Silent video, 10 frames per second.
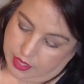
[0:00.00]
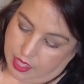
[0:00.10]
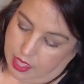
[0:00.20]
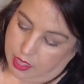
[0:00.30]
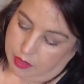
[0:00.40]

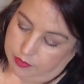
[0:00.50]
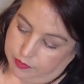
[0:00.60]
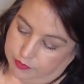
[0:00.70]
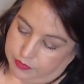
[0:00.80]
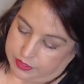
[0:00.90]

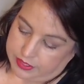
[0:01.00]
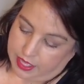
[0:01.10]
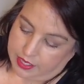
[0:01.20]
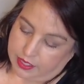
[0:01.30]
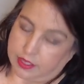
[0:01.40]
for
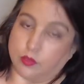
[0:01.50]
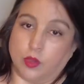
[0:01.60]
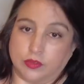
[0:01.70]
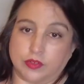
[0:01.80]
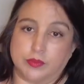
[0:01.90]
Sadie,
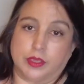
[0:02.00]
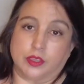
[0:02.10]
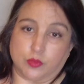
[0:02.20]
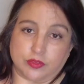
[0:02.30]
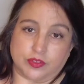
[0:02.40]
one for me
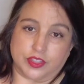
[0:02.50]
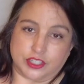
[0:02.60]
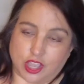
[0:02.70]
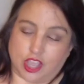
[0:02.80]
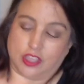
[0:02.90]
and one for the
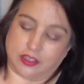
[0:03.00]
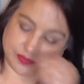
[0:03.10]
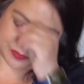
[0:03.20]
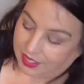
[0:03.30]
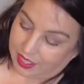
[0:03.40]
dog.
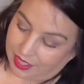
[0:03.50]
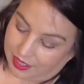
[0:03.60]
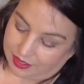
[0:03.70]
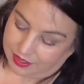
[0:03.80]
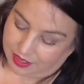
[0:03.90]

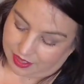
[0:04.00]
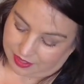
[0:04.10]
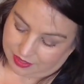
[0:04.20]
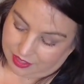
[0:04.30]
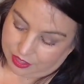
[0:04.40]
And
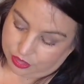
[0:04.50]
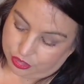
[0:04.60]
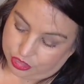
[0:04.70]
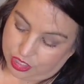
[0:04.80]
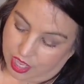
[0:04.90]
so
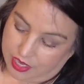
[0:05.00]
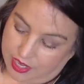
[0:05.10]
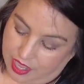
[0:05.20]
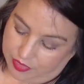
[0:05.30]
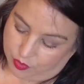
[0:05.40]
there's not
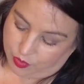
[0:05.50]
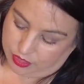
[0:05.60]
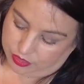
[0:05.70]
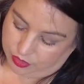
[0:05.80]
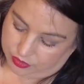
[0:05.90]
another
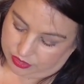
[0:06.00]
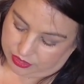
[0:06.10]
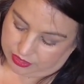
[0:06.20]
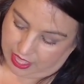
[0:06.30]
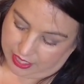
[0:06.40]
one of those
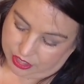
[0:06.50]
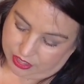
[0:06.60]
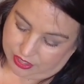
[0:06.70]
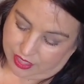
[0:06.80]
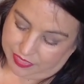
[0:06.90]
little
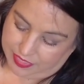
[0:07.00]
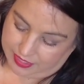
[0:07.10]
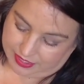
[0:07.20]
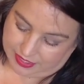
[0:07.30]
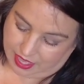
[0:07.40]
latches on
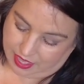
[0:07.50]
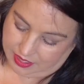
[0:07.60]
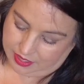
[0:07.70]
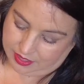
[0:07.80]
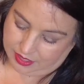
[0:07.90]
this side.